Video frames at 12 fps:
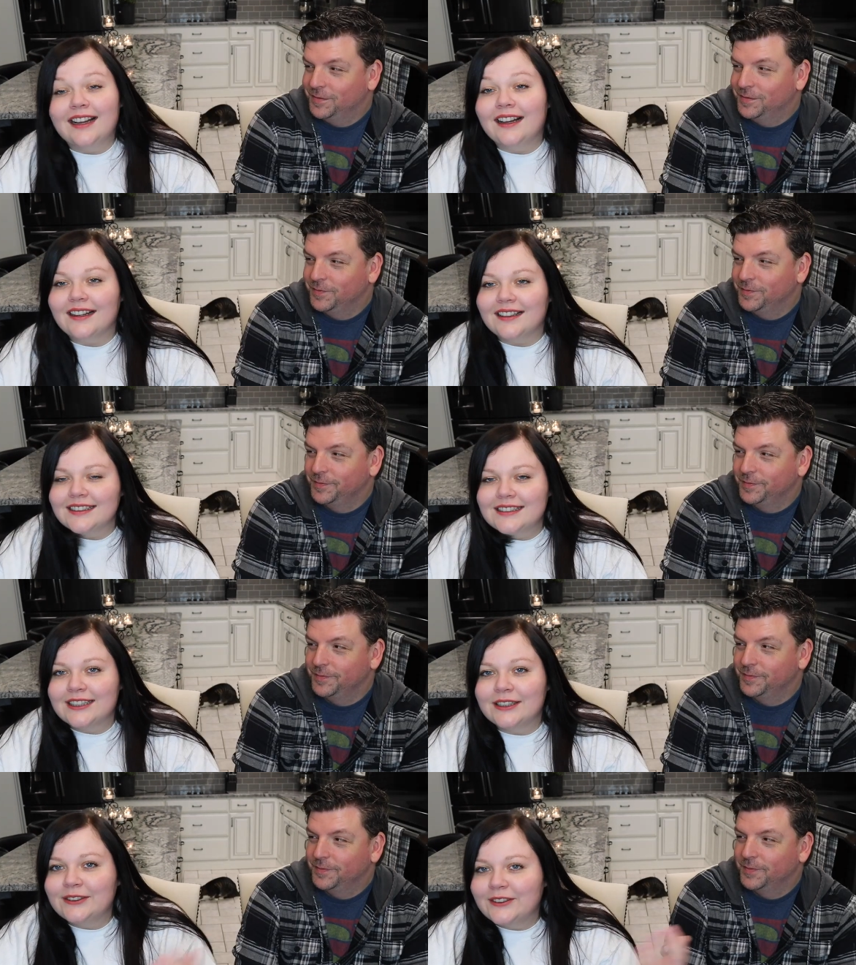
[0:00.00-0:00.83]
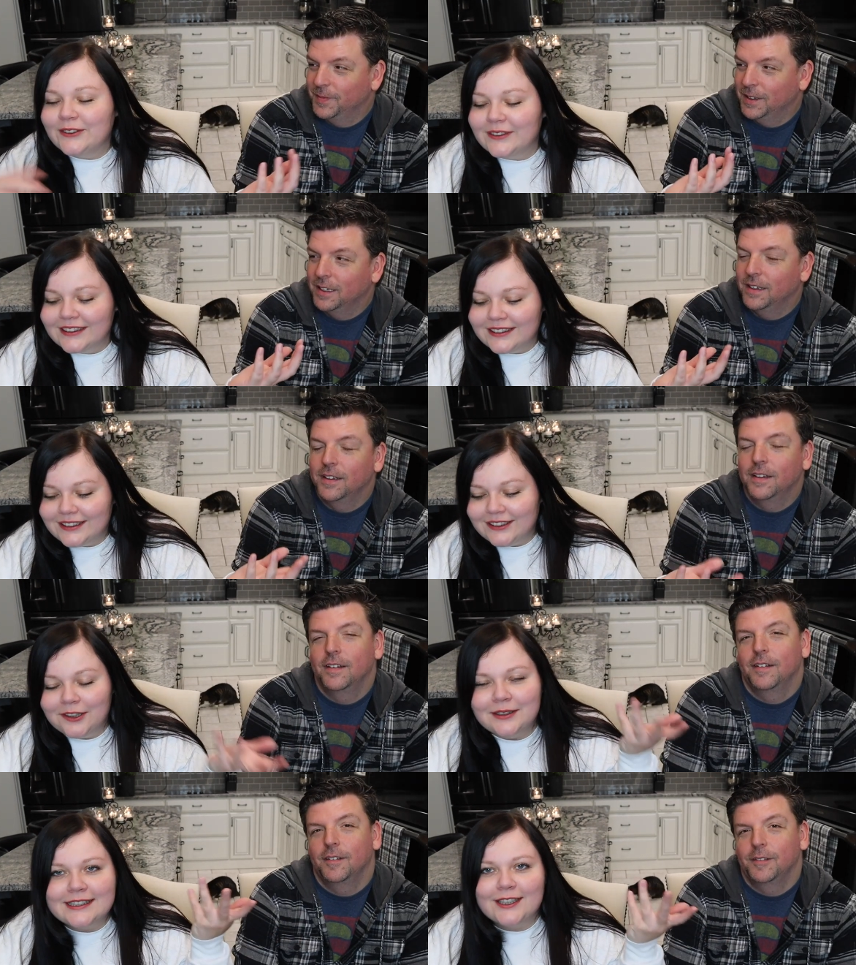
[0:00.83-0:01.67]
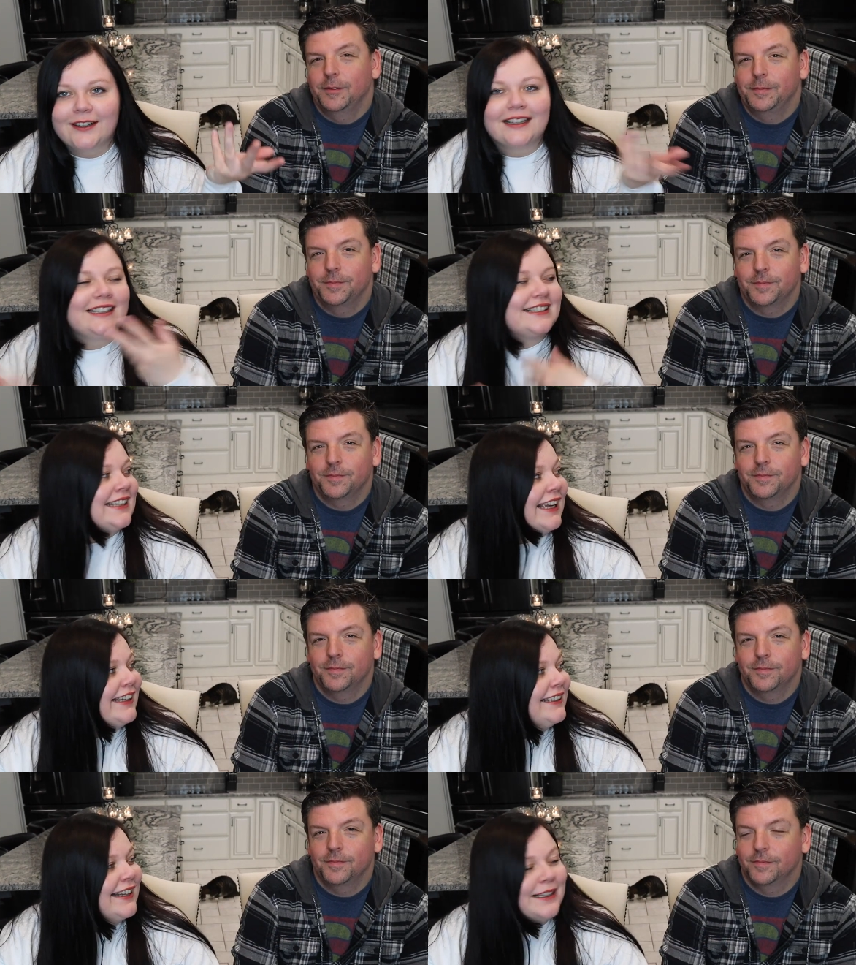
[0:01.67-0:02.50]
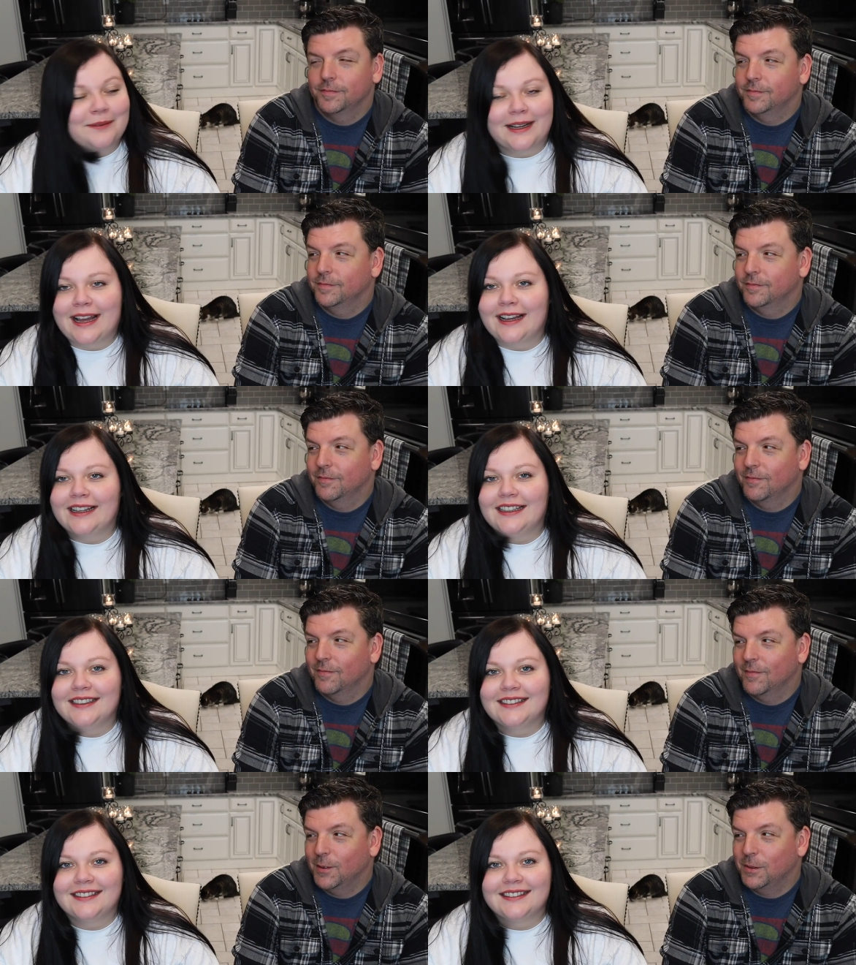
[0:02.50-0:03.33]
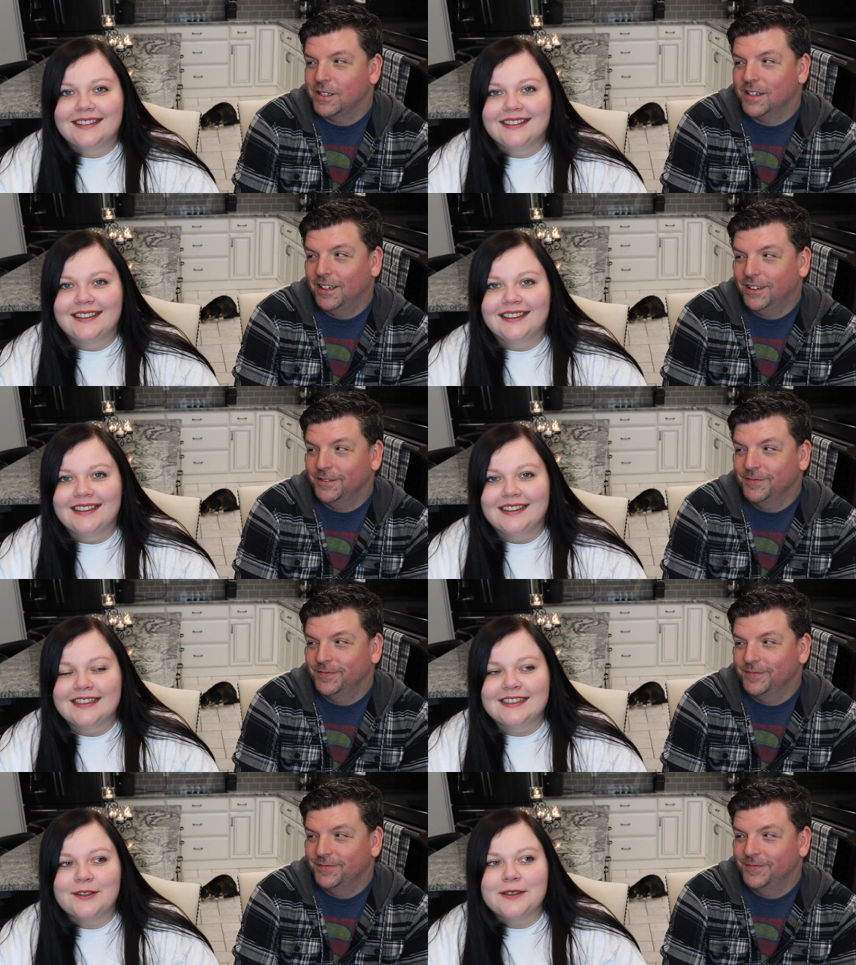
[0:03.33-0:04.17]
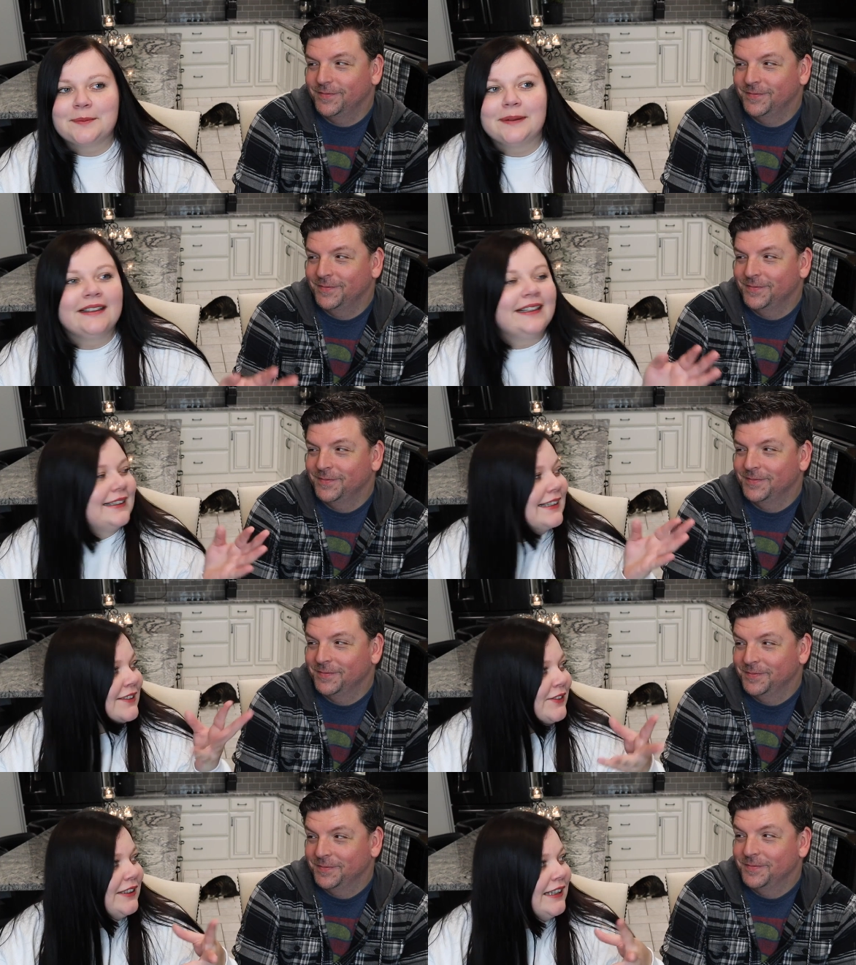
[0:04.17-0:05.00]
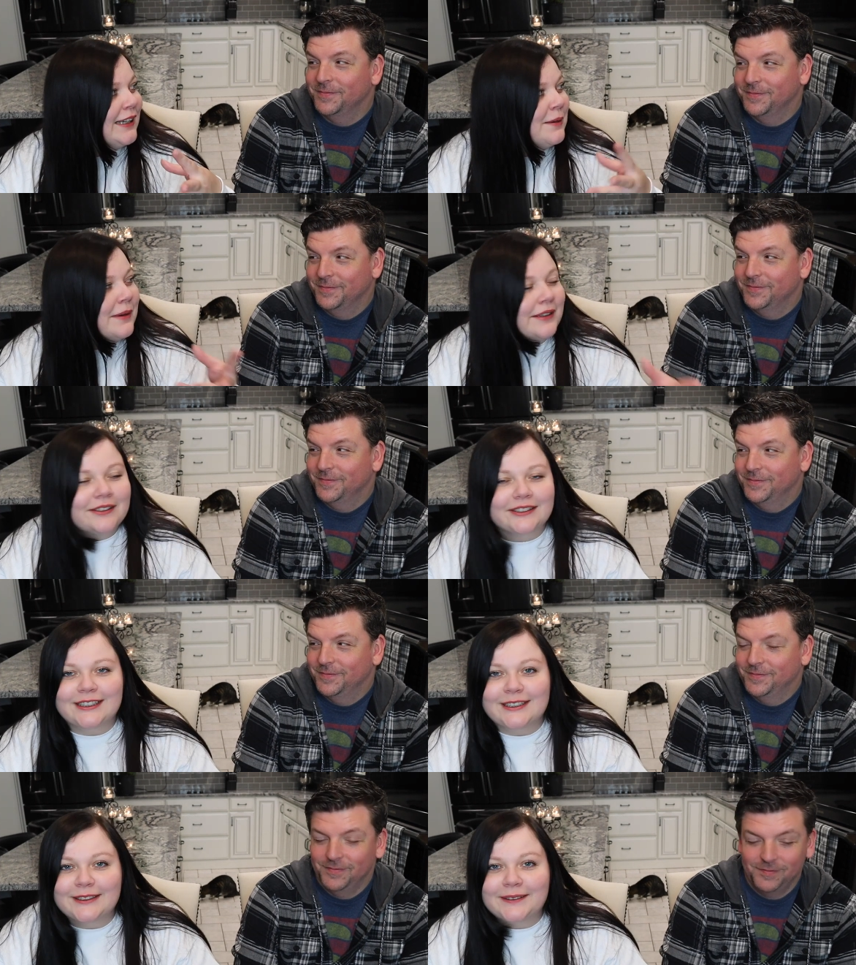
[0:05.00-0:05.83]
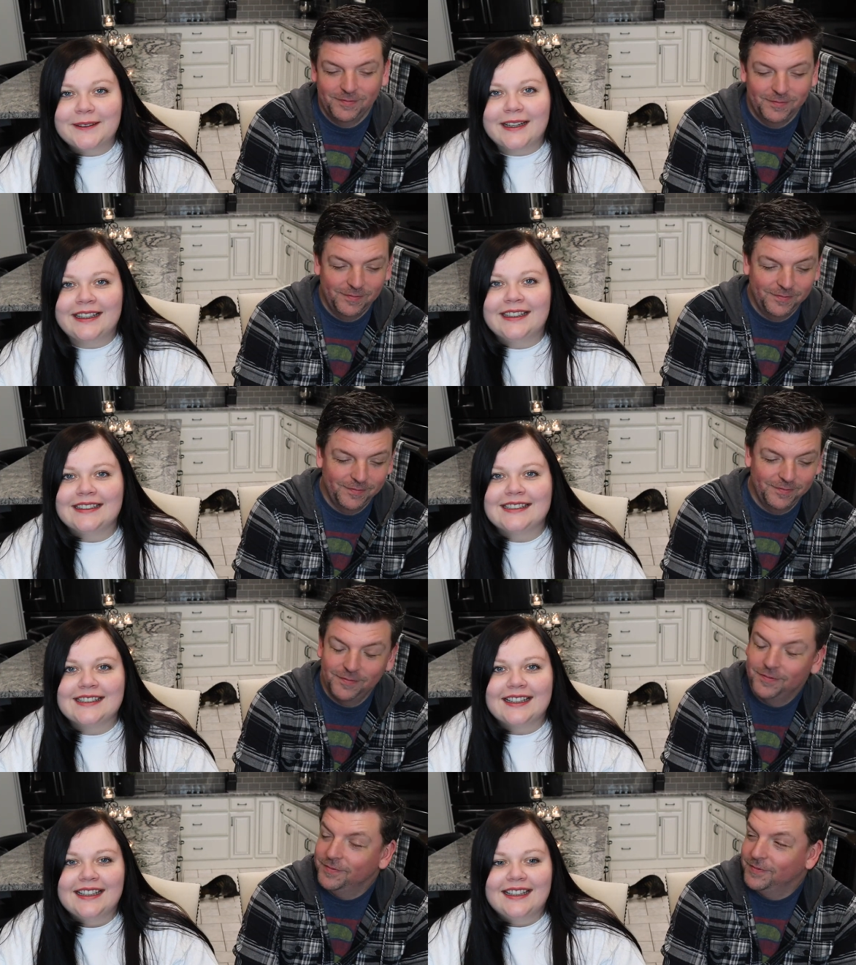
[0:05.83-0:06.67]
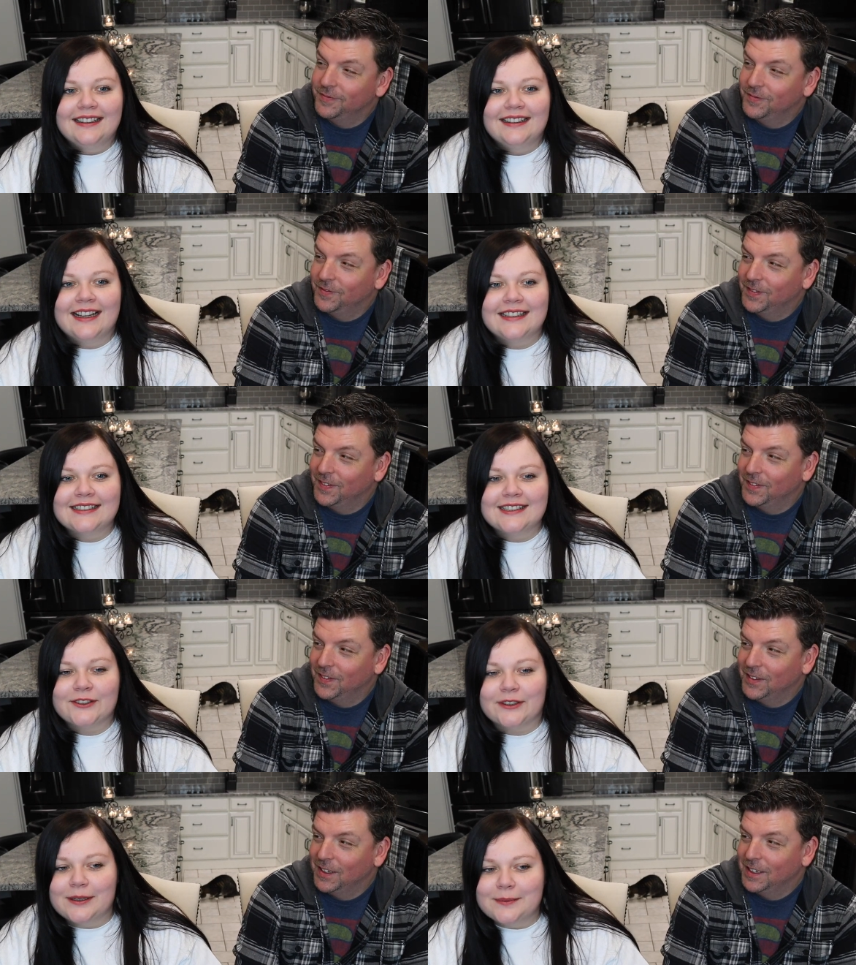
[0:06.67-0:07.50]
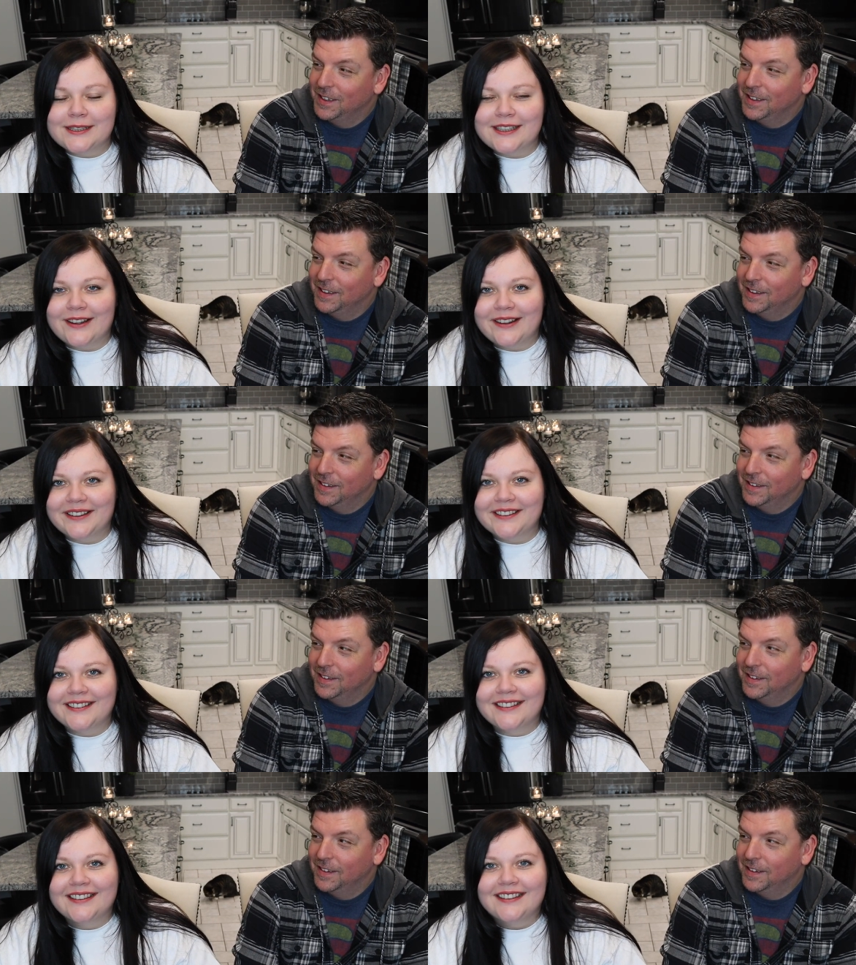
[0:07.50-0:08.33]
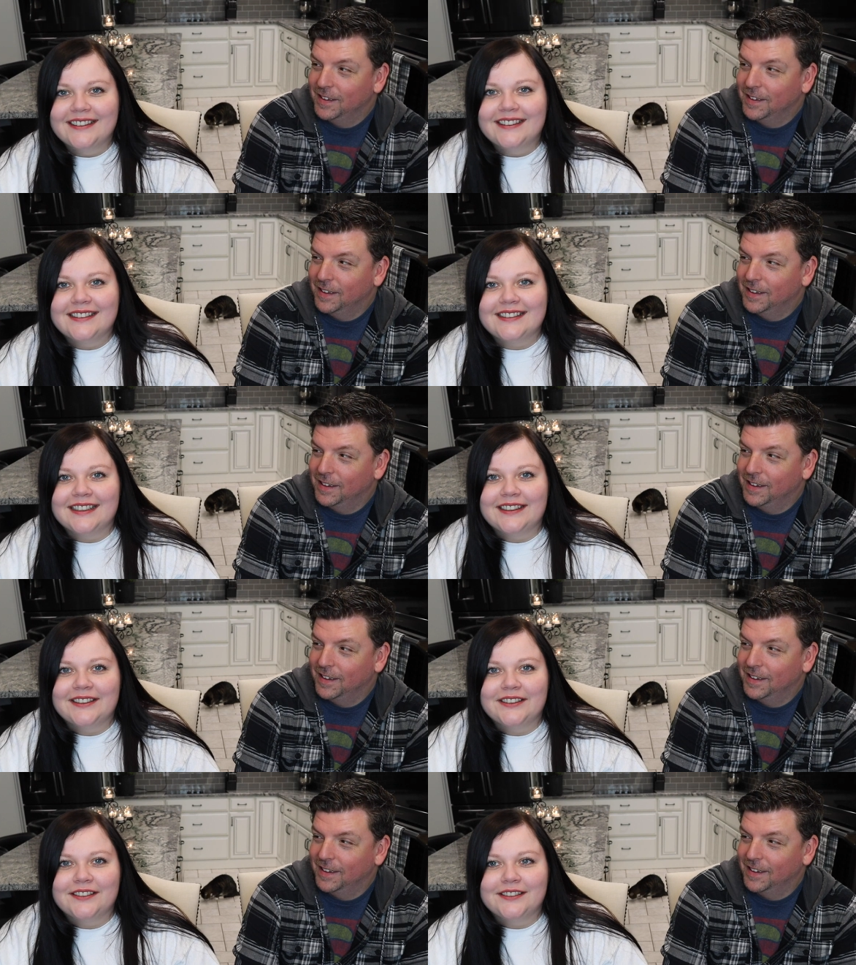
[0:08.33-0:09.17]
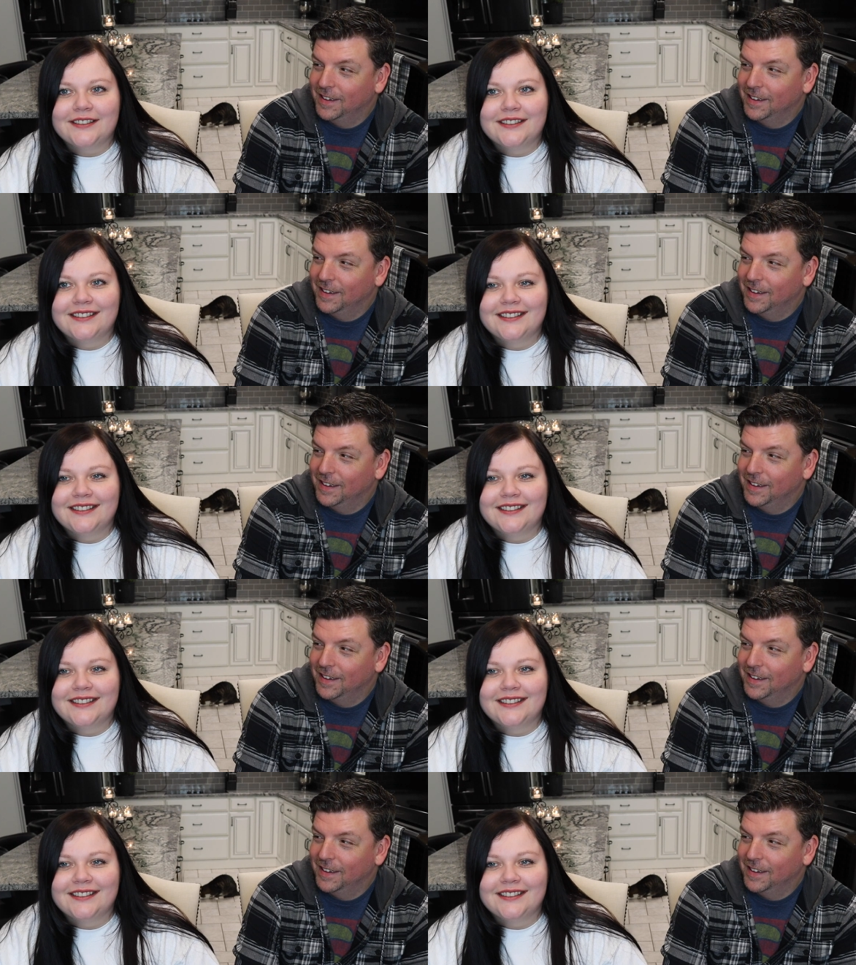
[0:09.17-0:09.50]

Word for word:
Speaker 1: yeah. So you know what song I just can't get out of my head? What song? So it's been like this for like a month or two, and it's that Scrub song. So